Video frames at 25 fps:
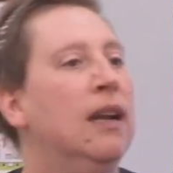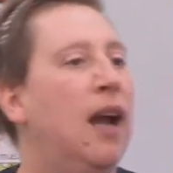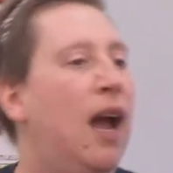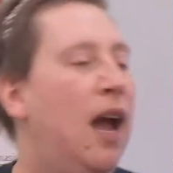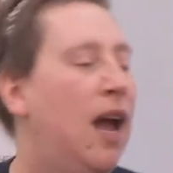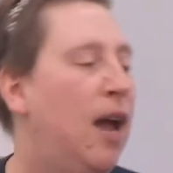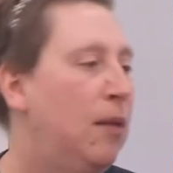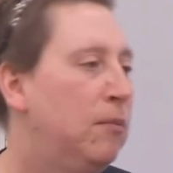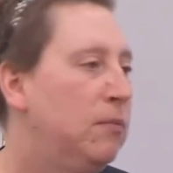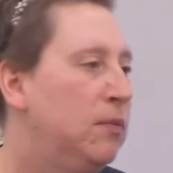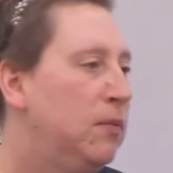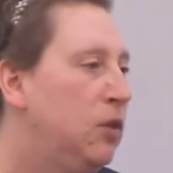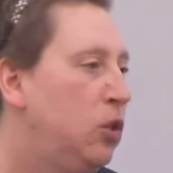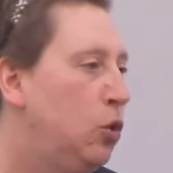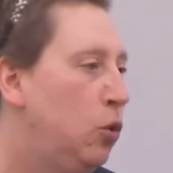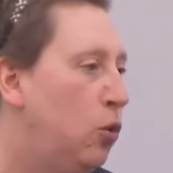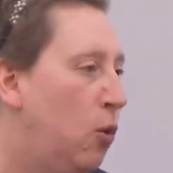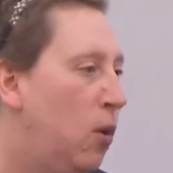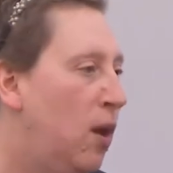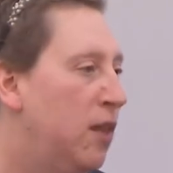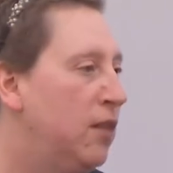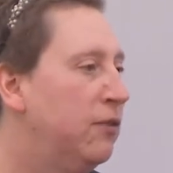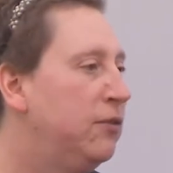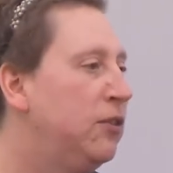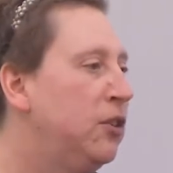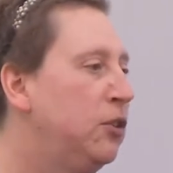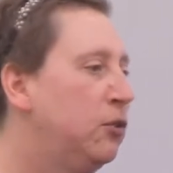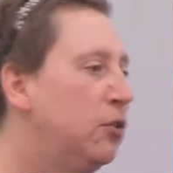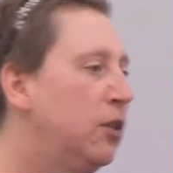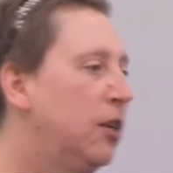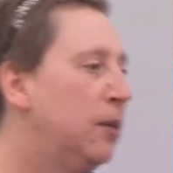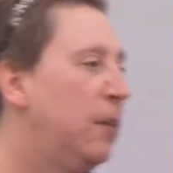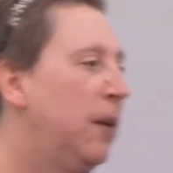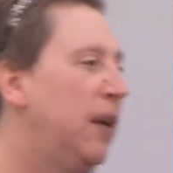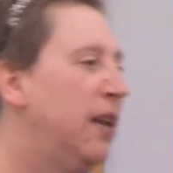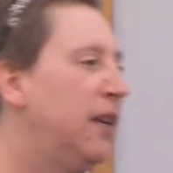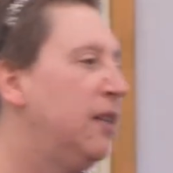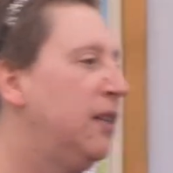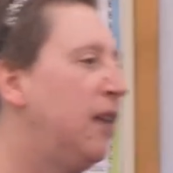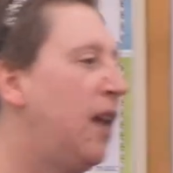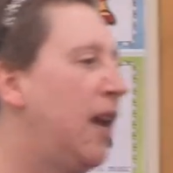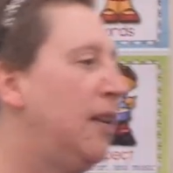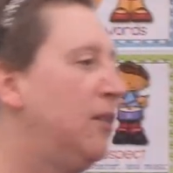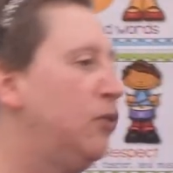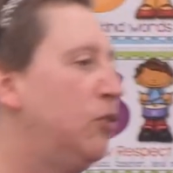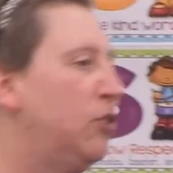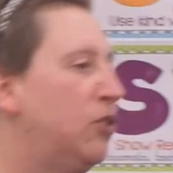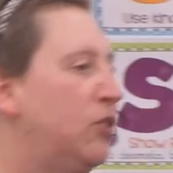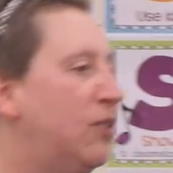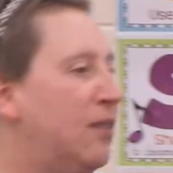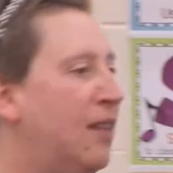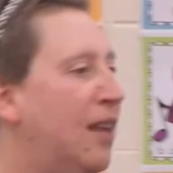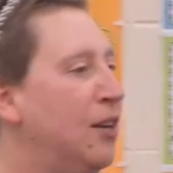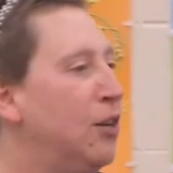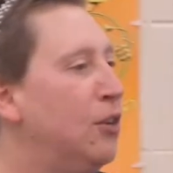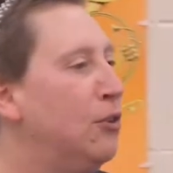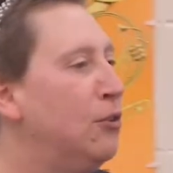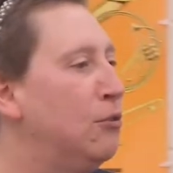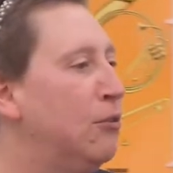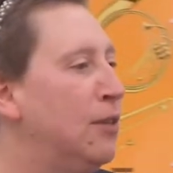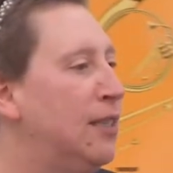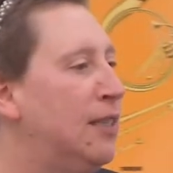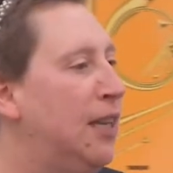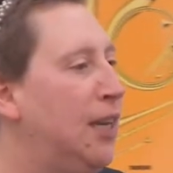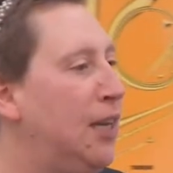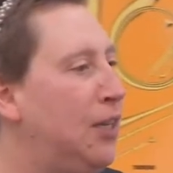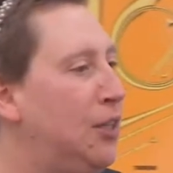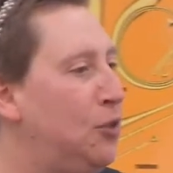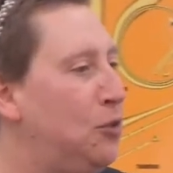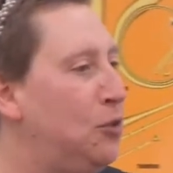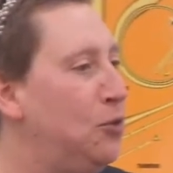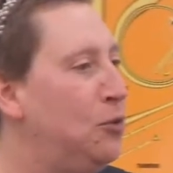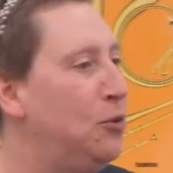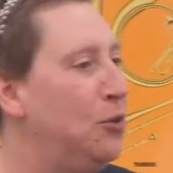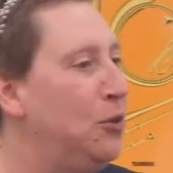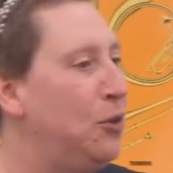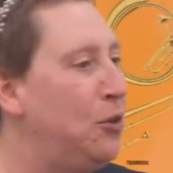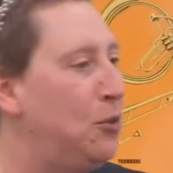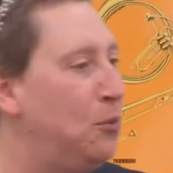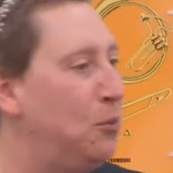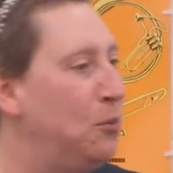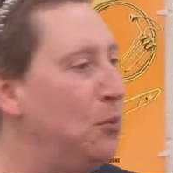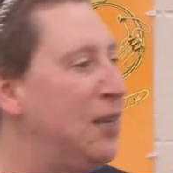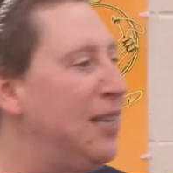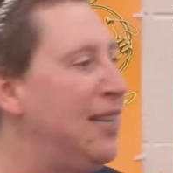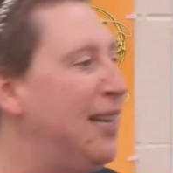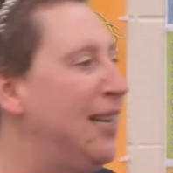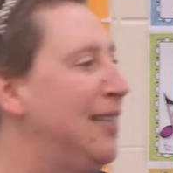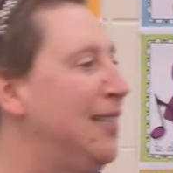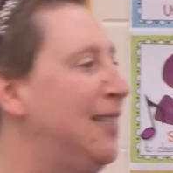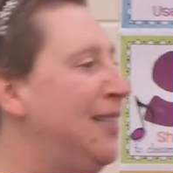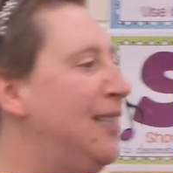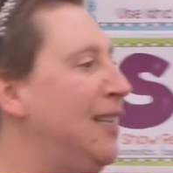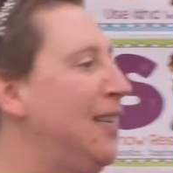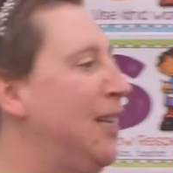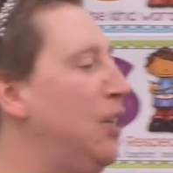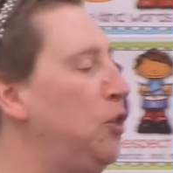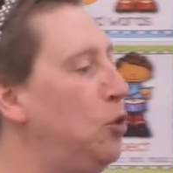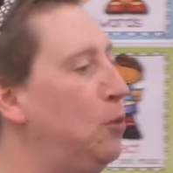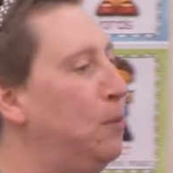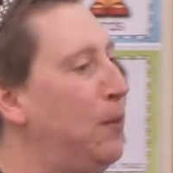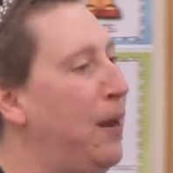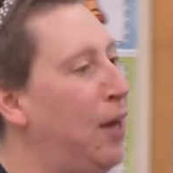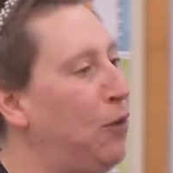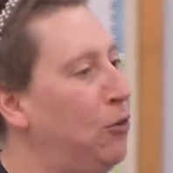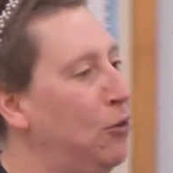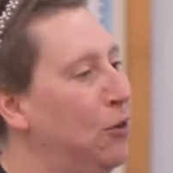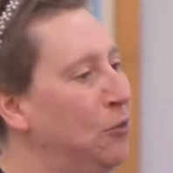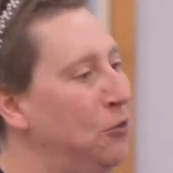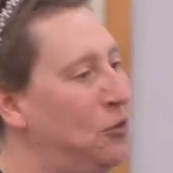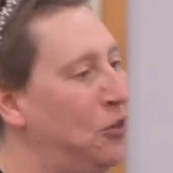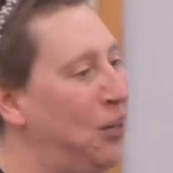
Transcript: um, you go on the field trip. And I just let you know it takes two to three days to get your background